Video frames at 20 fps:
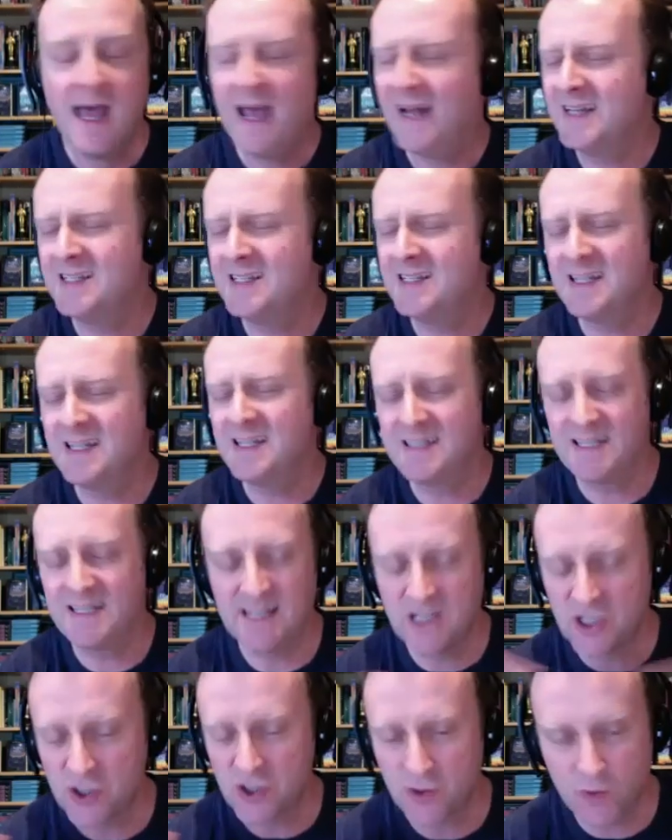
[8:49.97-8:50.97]
And he's had this
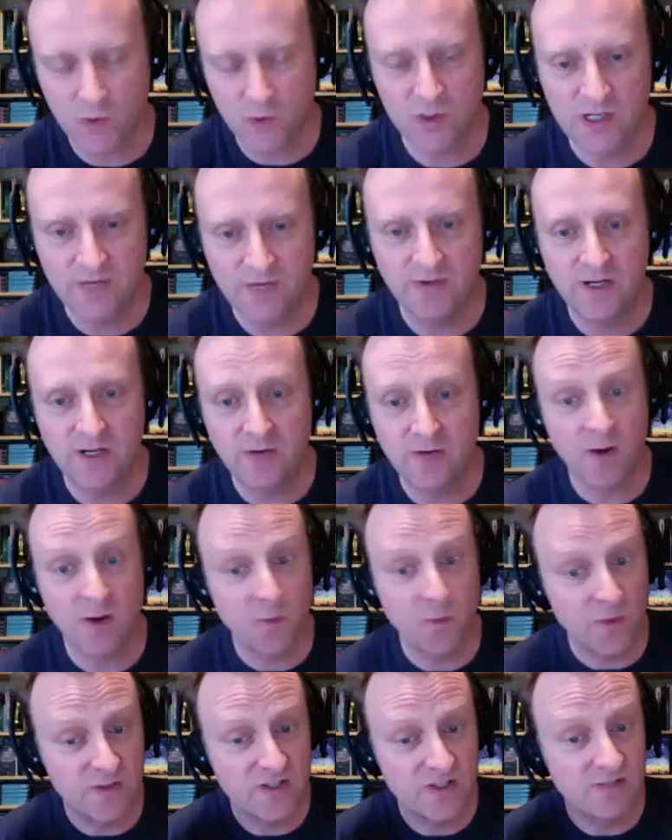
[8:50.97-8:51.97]
extraordinary career
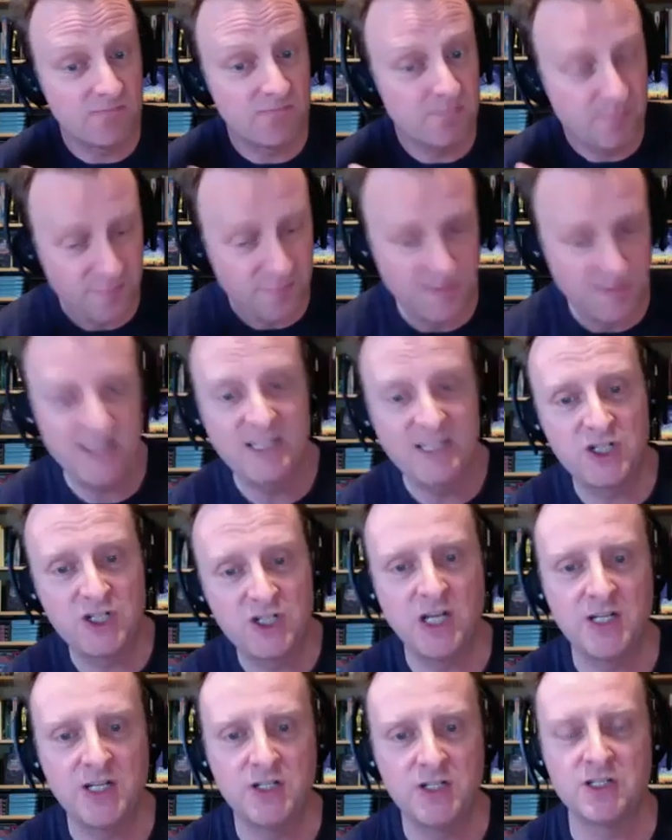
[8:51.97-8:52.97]
with some big
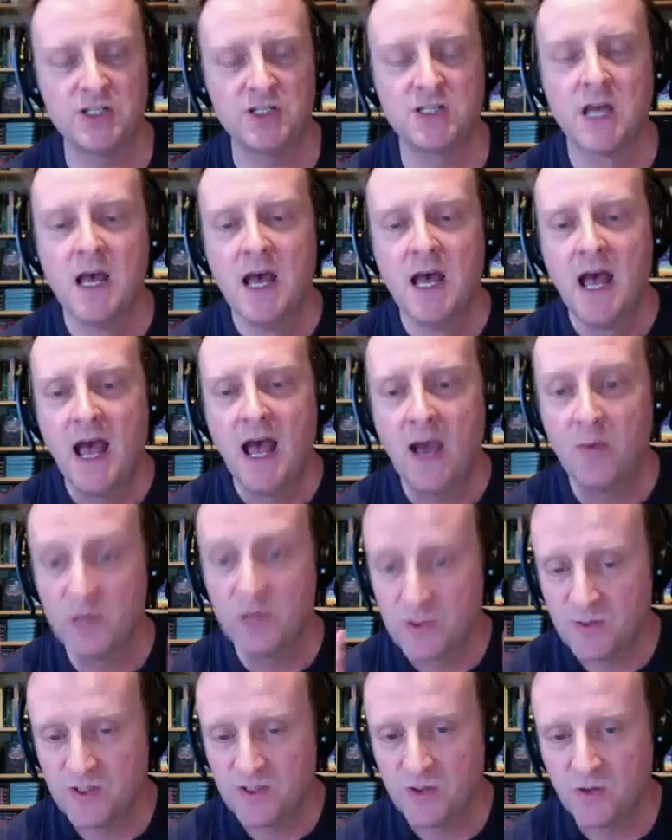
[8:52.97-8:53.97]
changes,
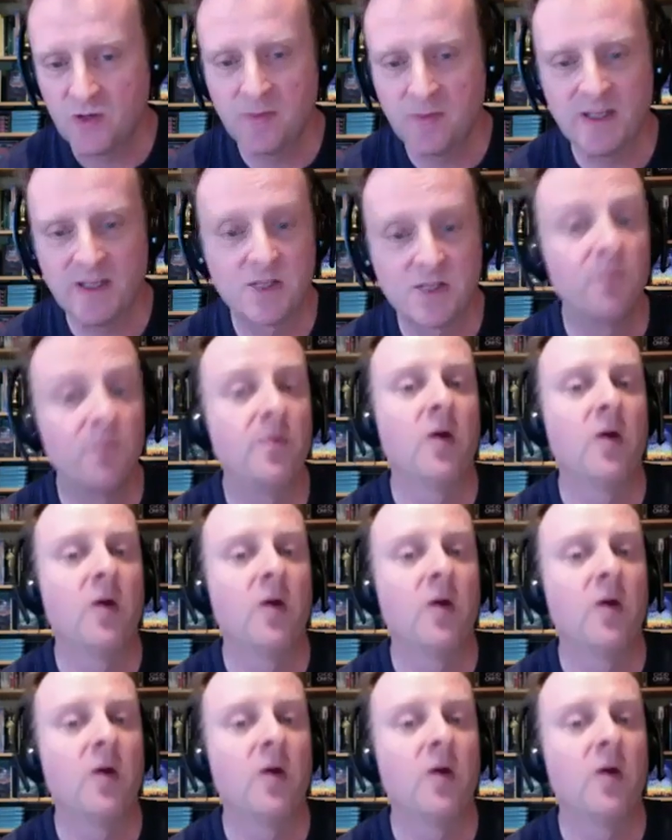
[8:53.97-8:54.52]
which we talk about.